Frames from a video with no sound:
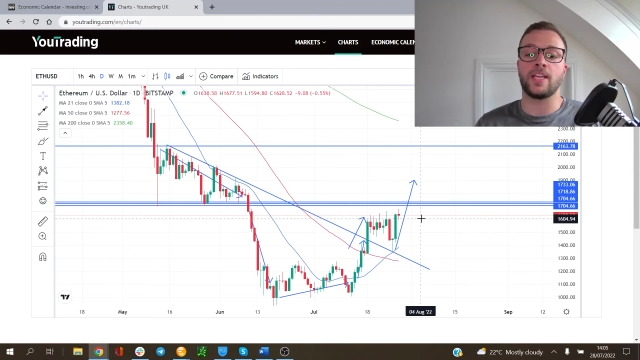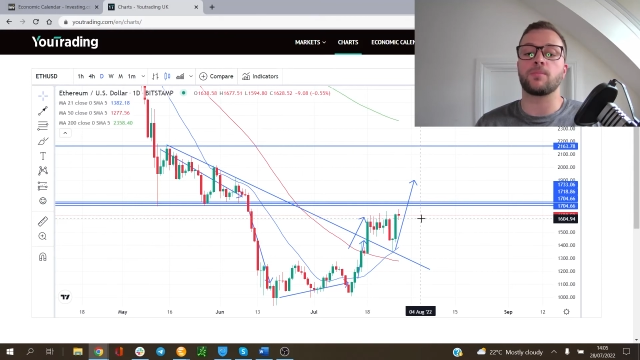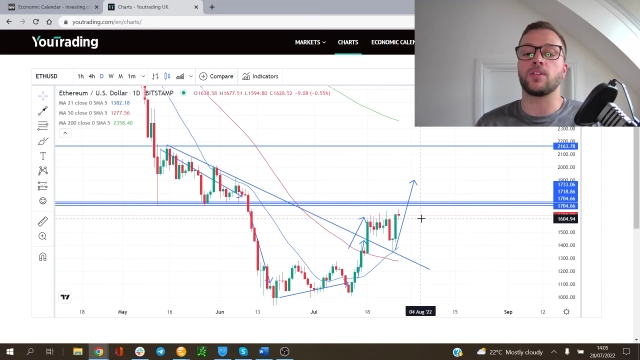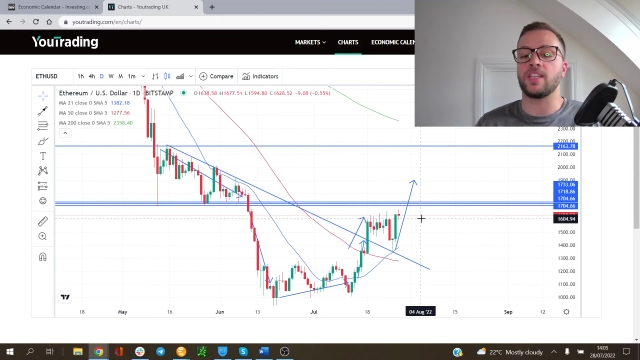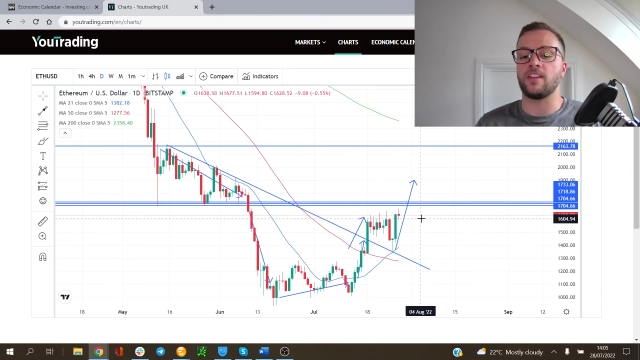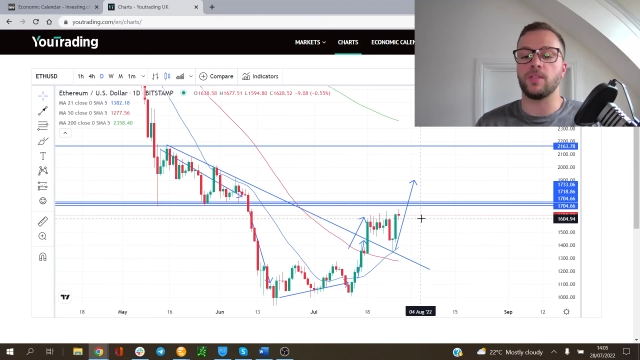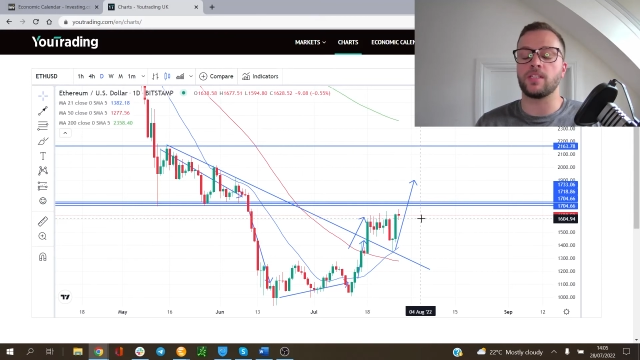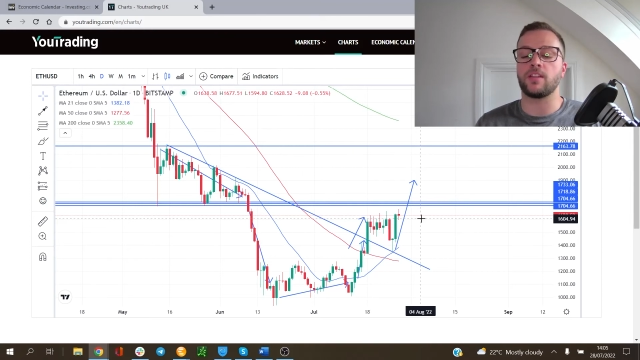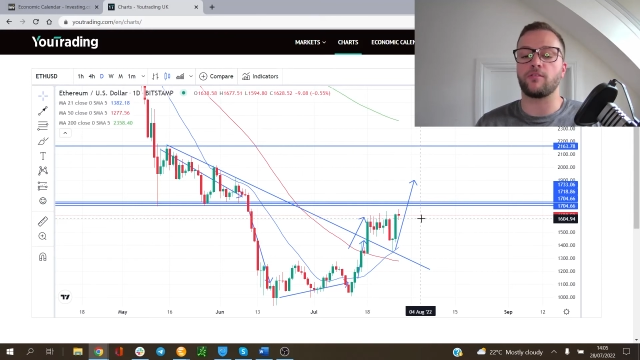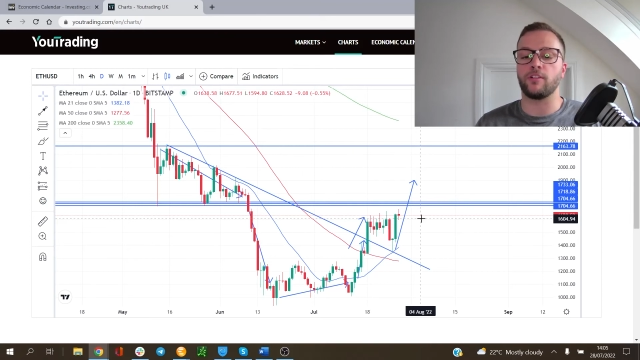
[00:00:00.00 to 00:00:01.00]
because they've been
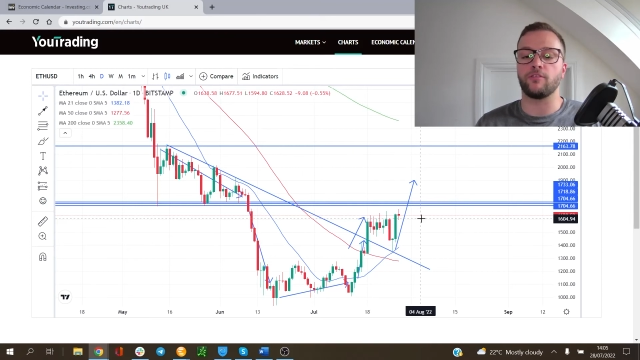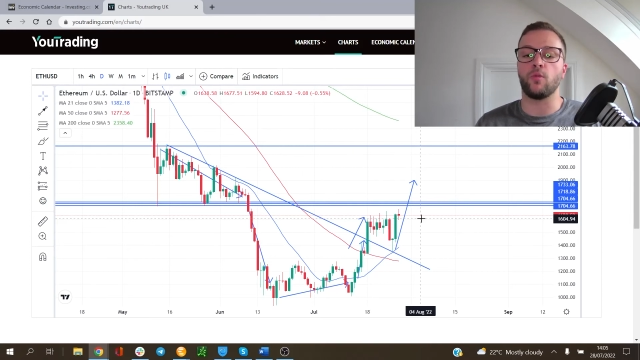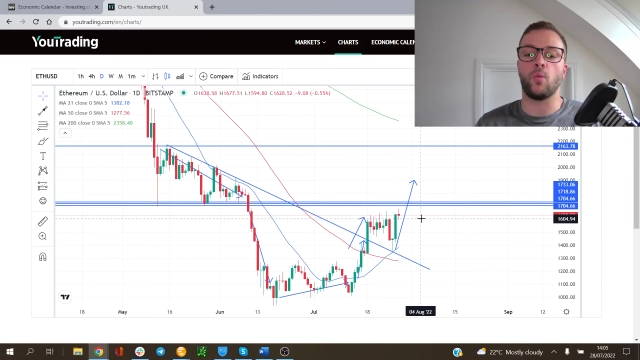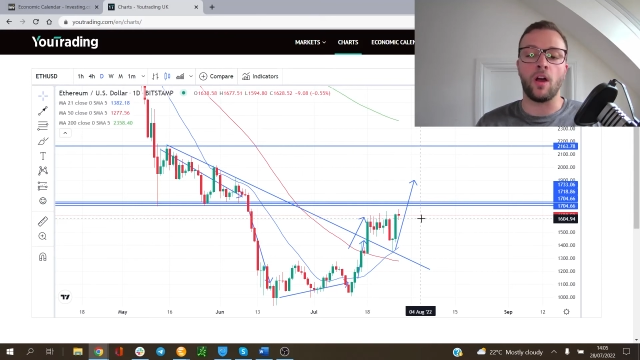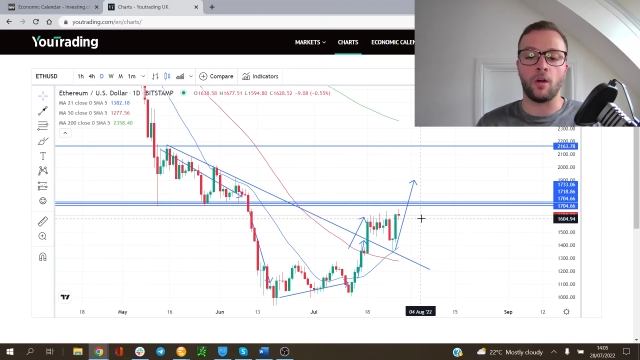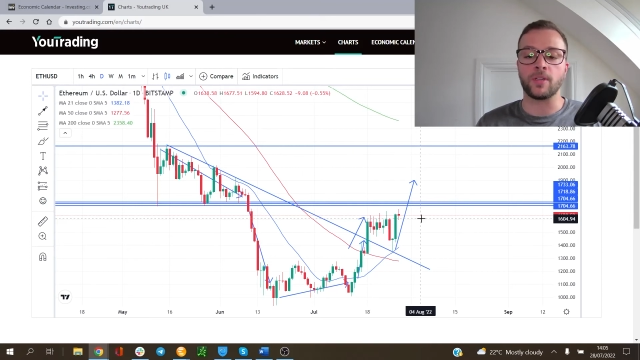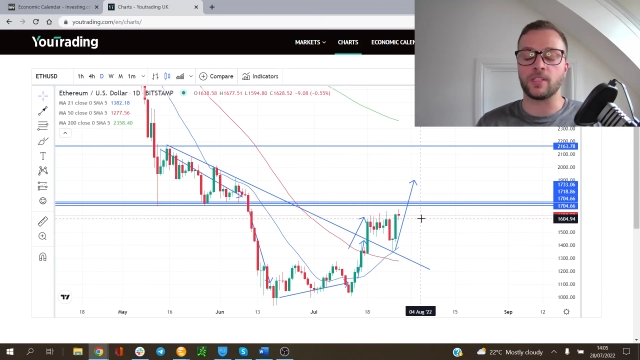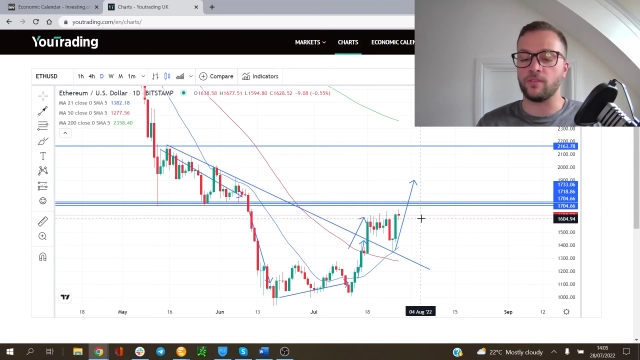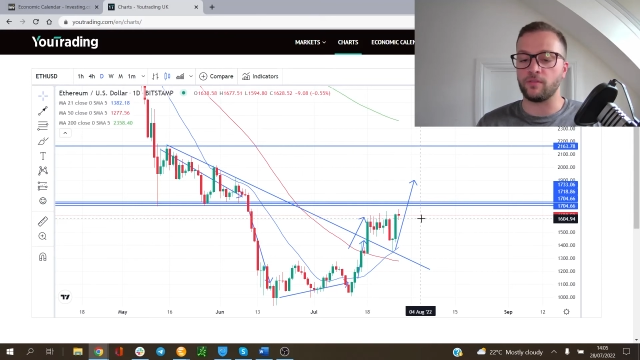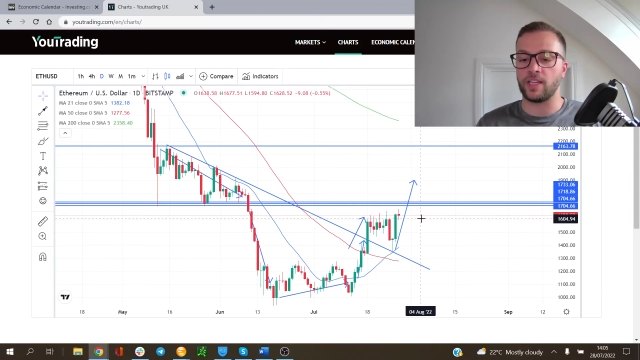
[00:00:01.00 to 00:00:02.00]
suffering for a while because
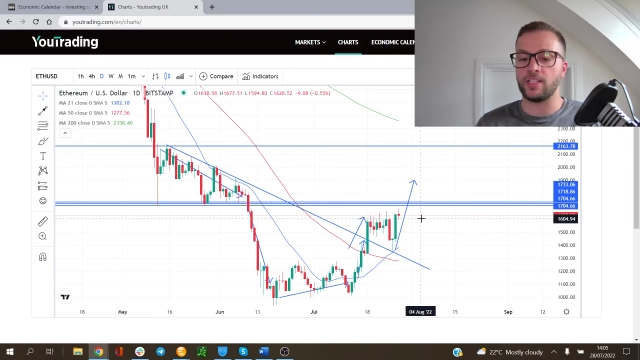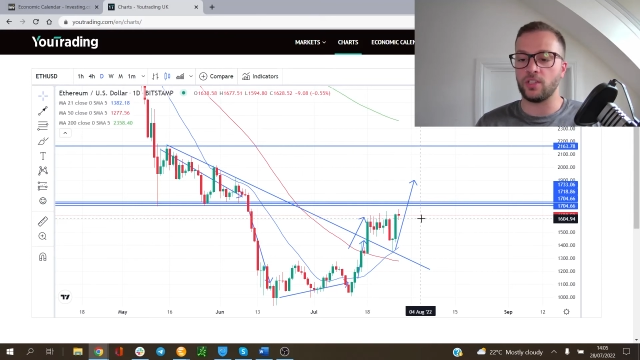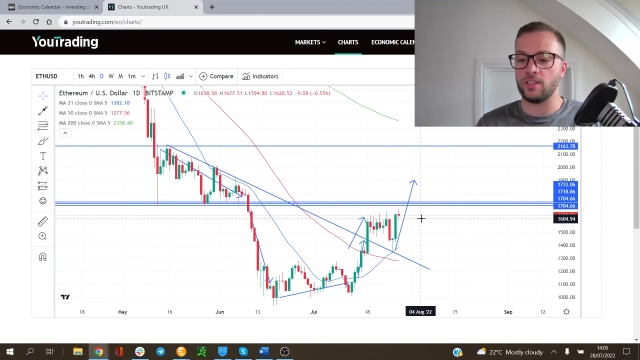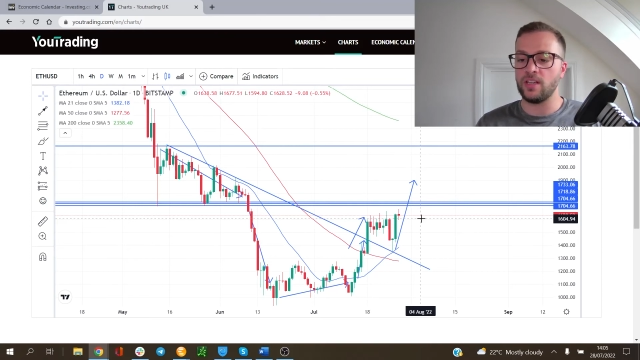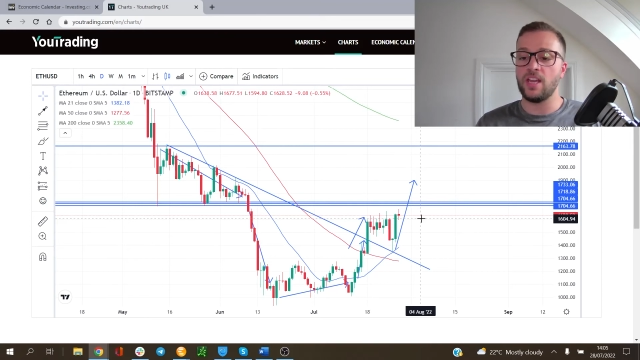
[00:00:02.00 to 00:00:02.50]
of inflation,